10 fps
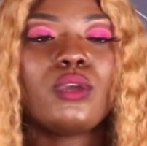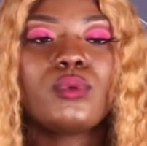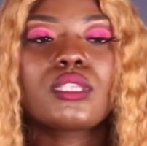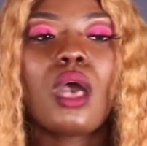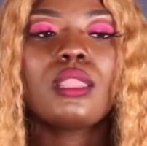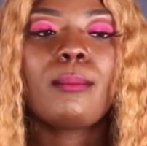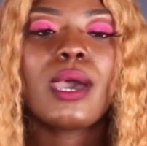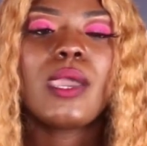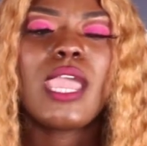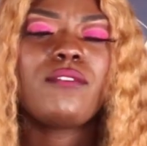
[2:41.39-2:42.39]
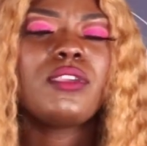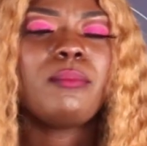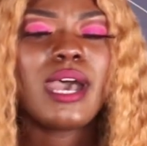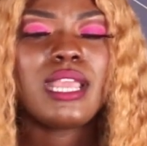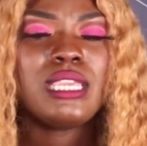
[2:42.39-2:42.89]
It was all about
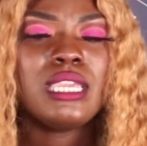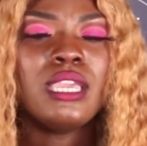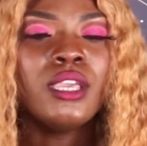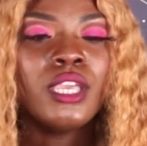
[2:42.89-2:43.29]
everybody